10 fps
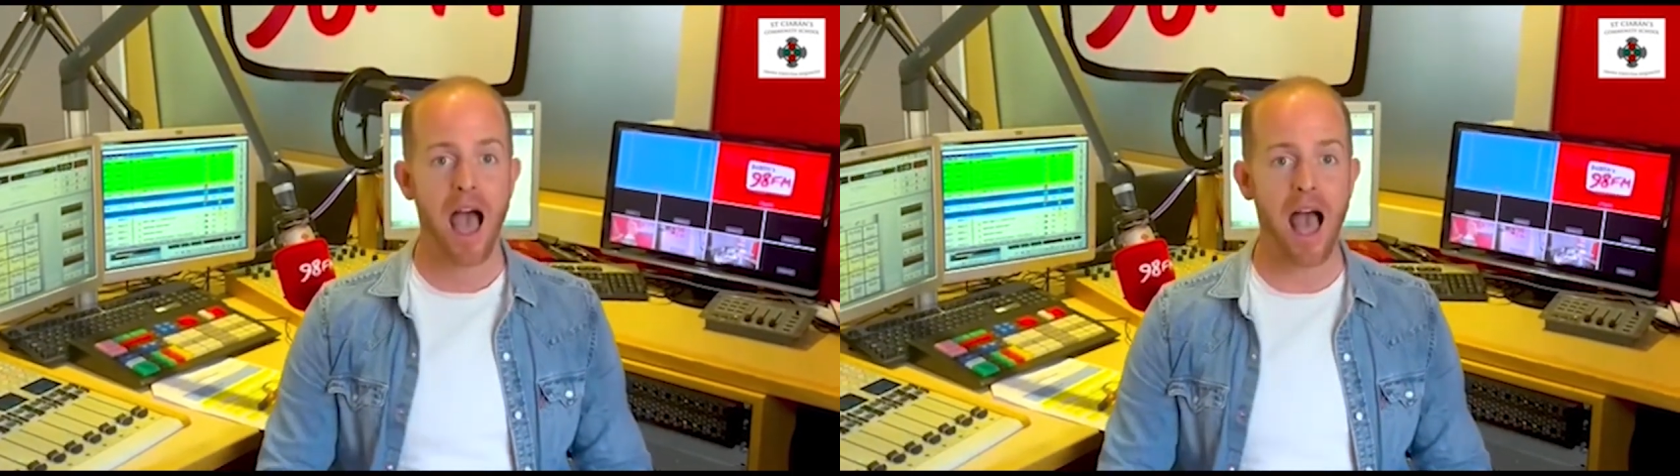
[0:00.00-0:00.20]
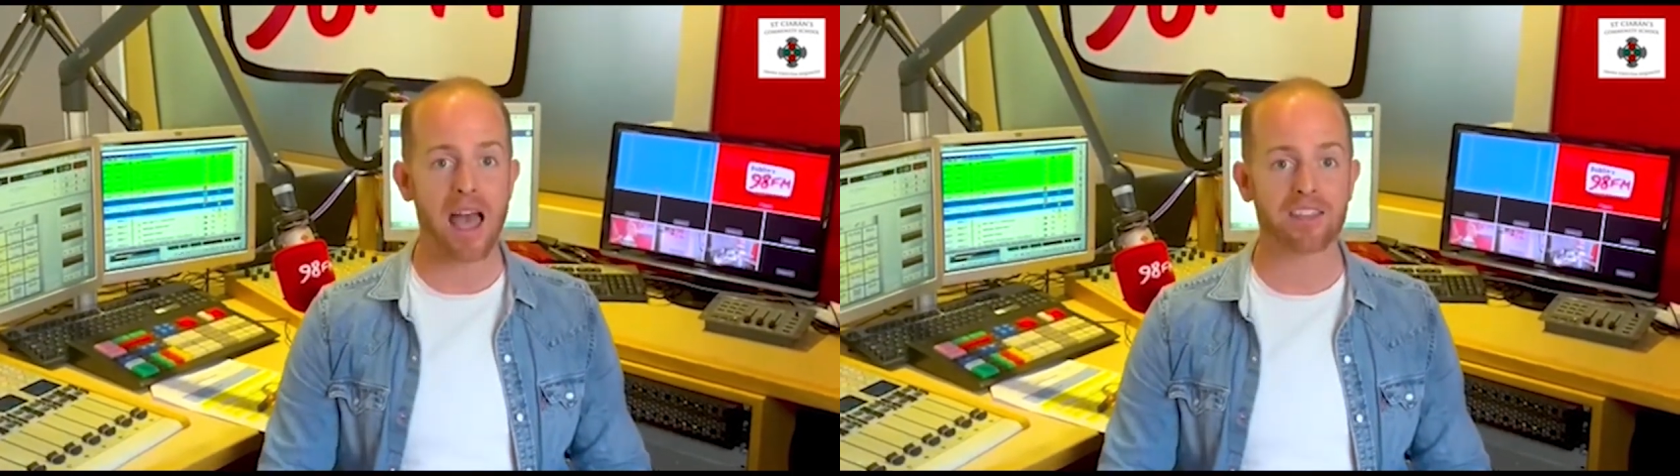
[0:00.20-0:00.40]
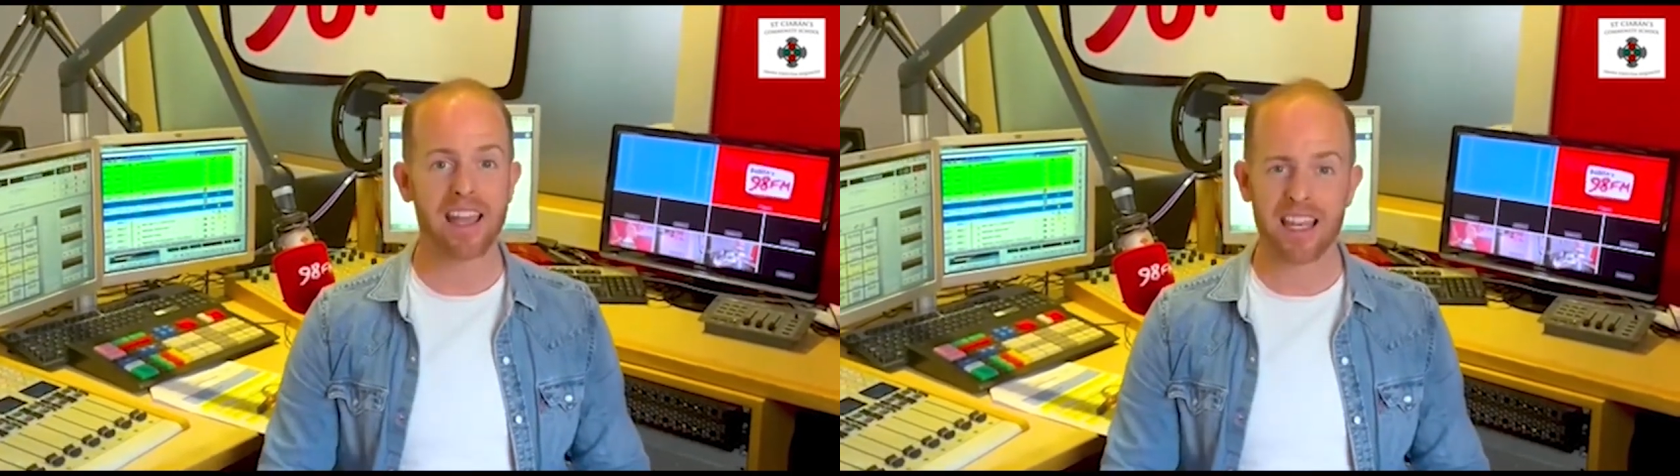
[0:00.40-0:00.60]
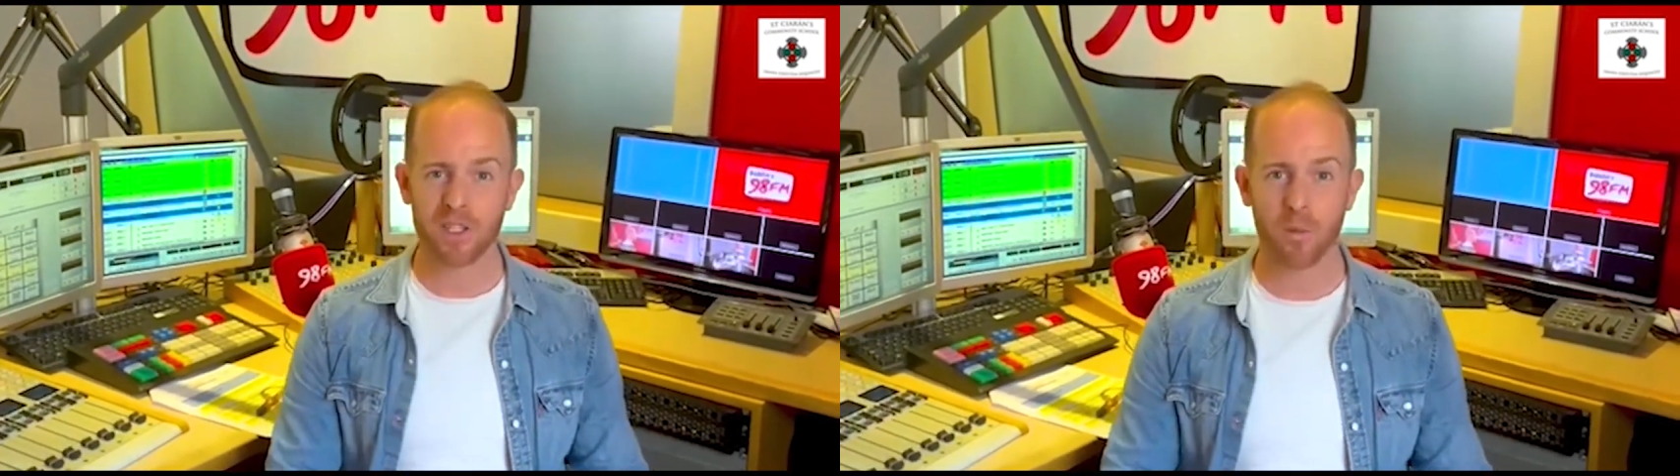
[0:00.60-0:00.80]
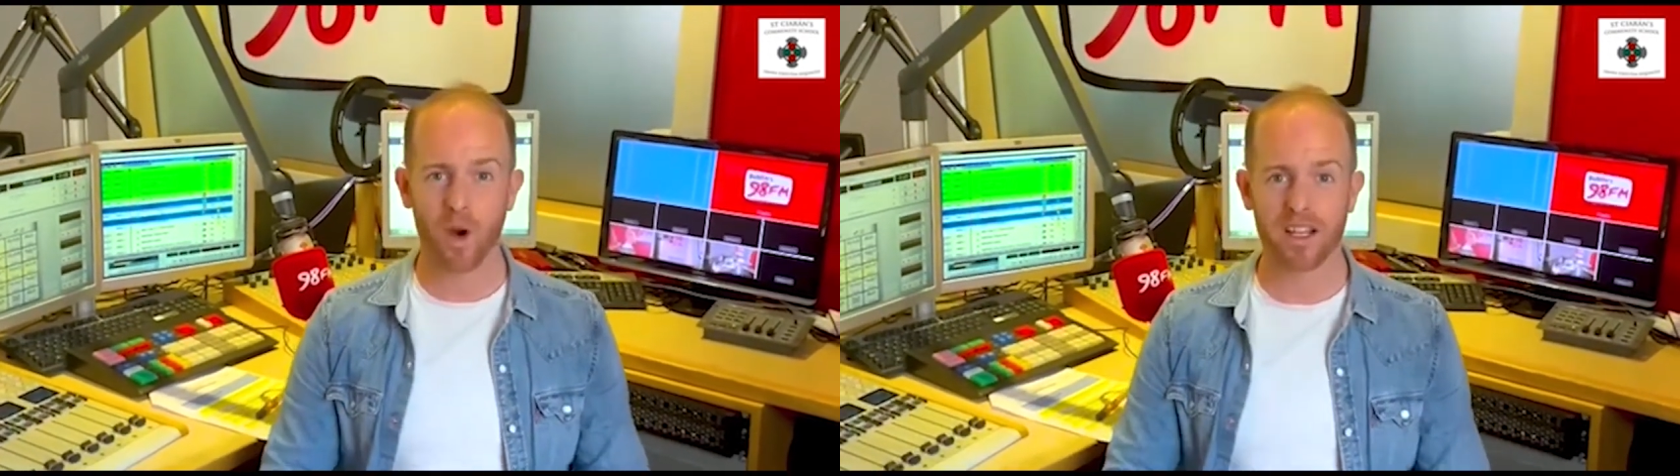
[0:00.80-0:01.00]
And I
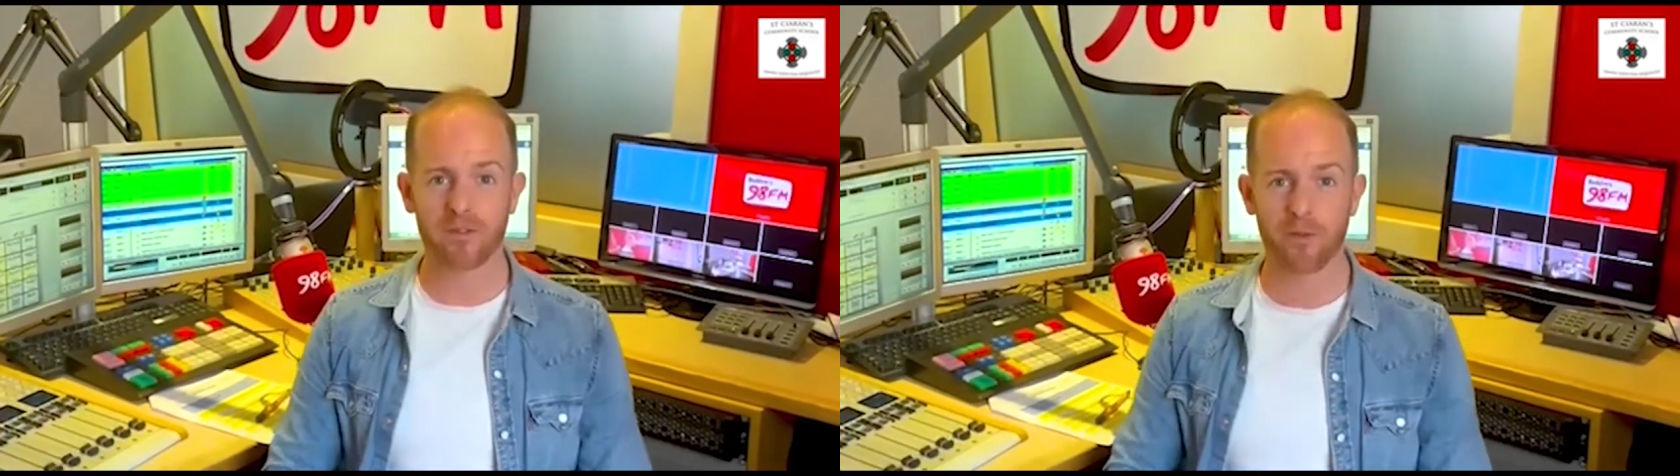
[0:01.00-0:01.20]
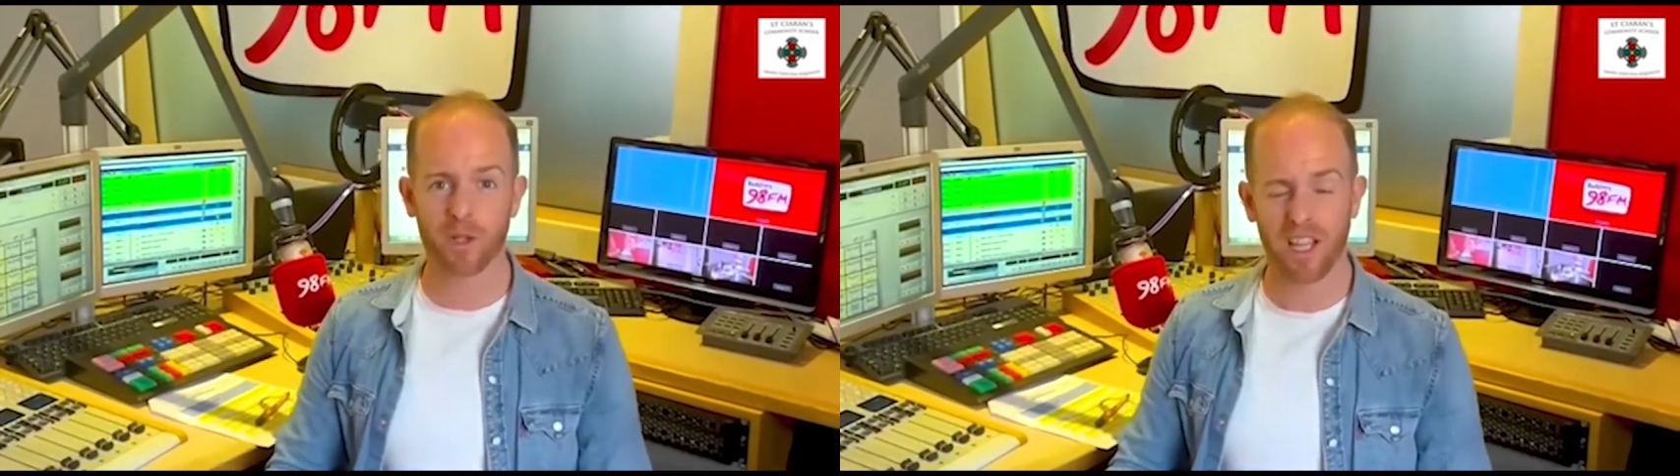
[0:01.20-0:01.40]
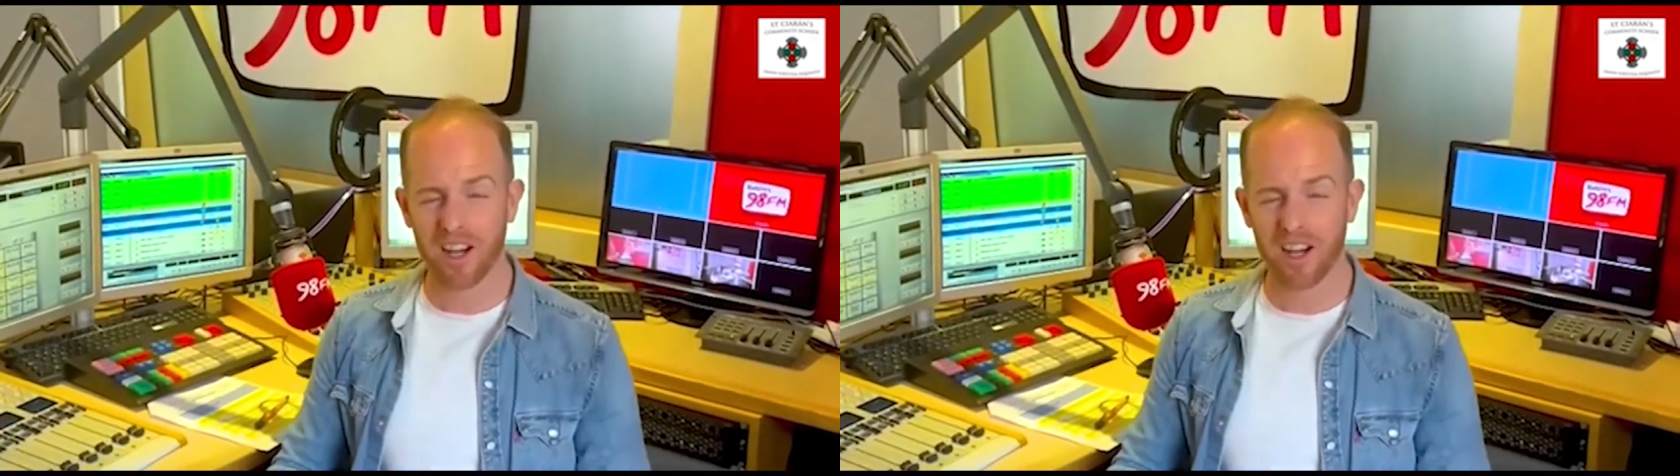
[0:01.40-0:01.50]
ended up working for